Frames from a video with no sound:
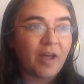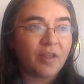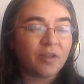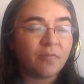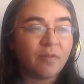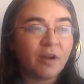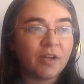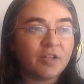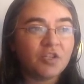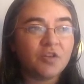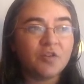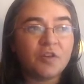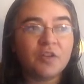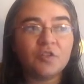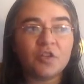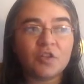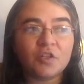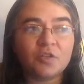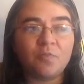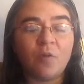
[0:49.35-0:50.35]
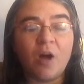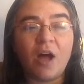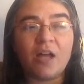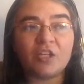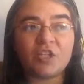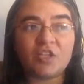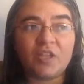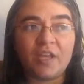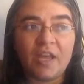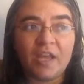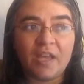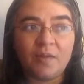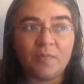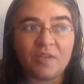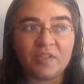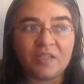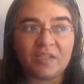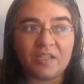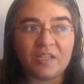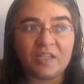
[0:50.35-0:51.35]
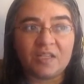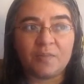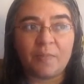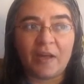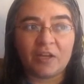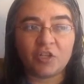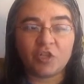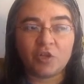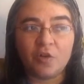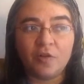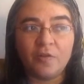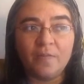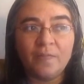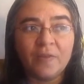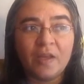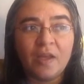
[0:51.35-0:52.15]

Otherwise, you can just watch the ABC special.